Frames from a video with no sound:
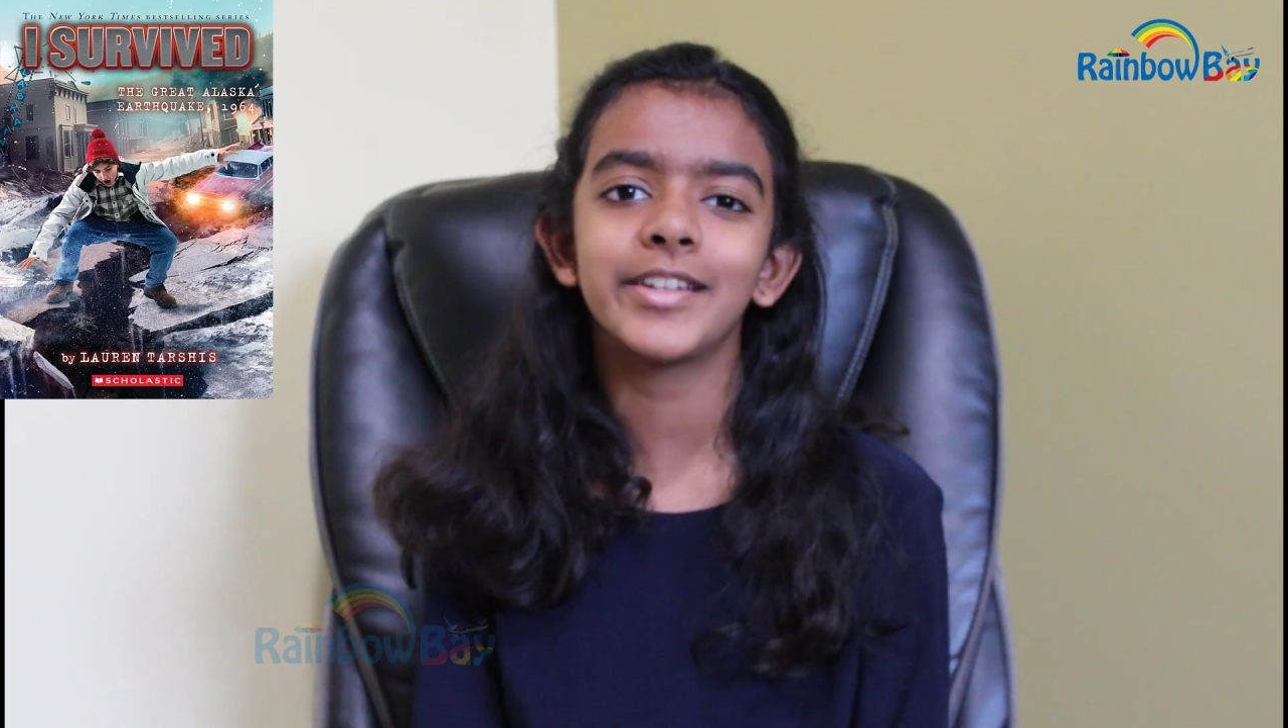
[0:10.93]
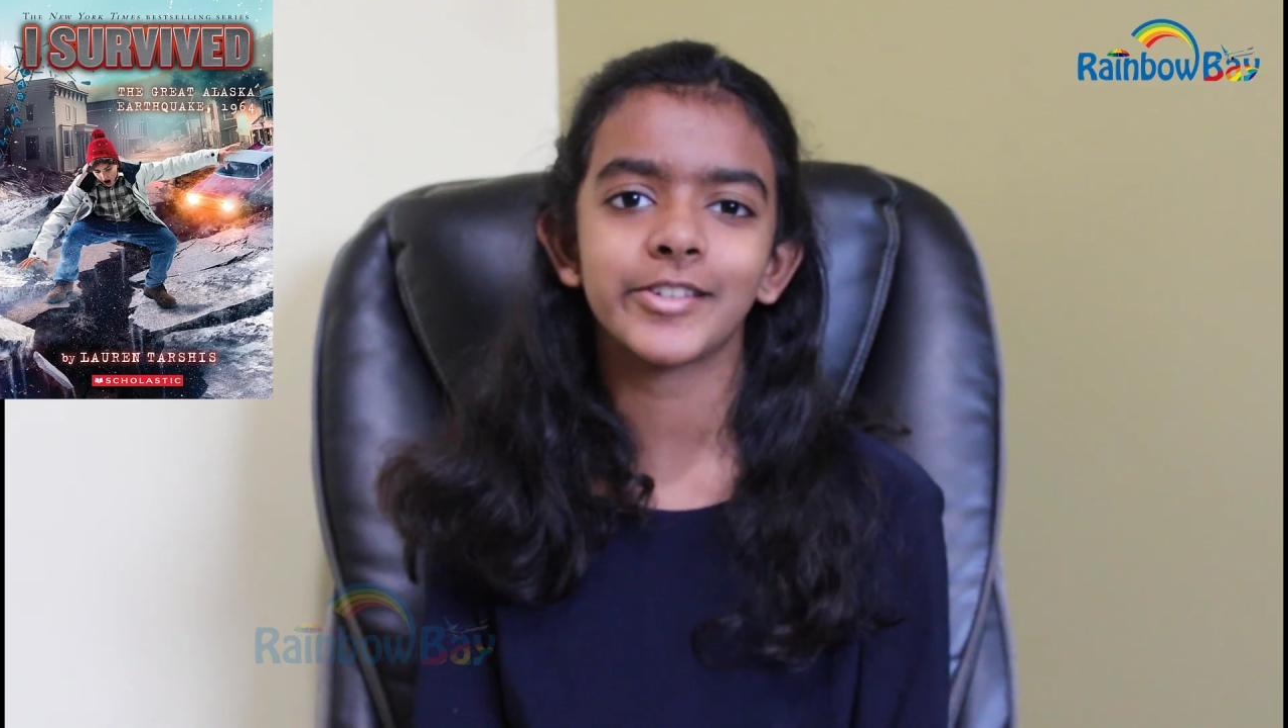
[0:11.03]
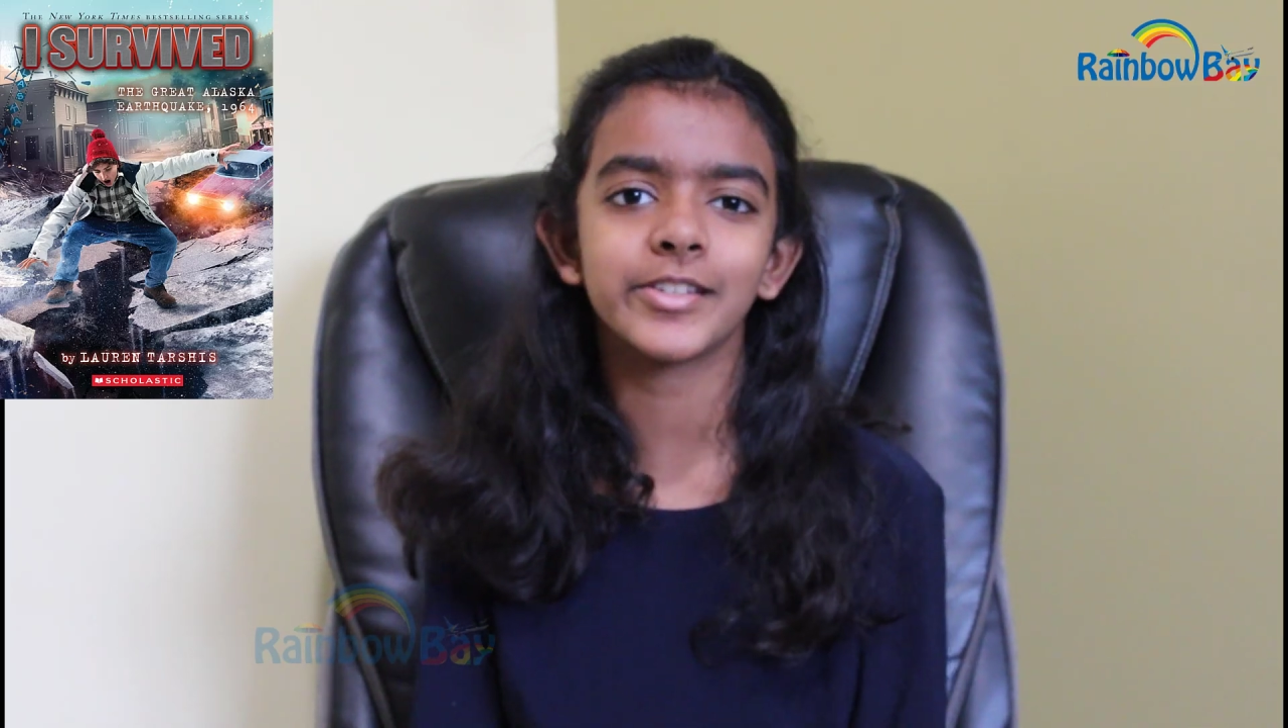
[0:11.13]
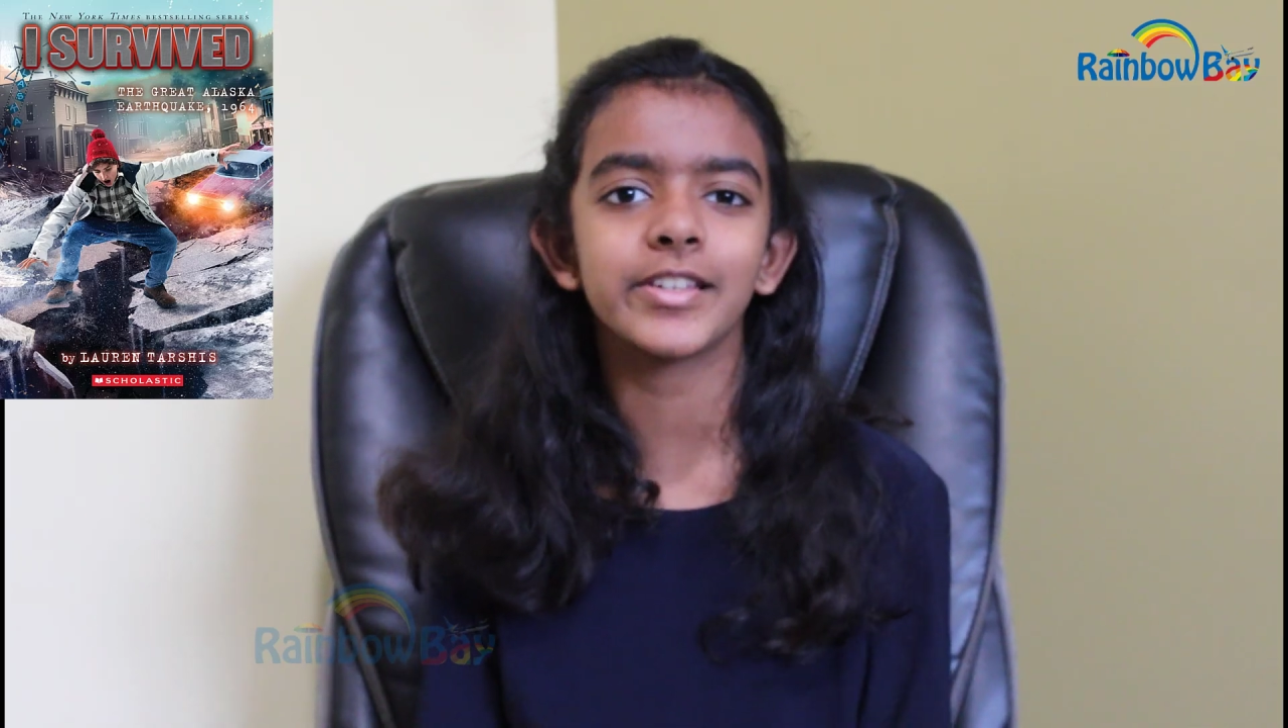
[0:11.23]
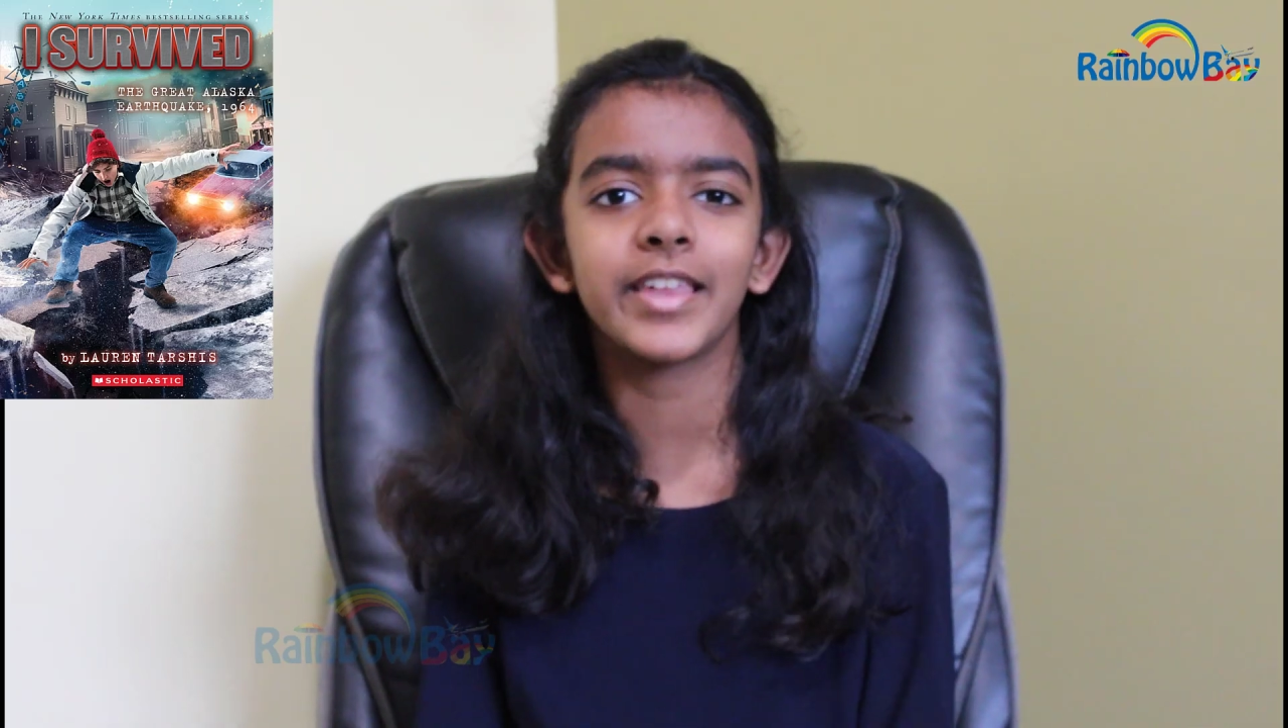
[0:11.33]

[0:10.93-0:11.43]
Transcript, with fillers: addition to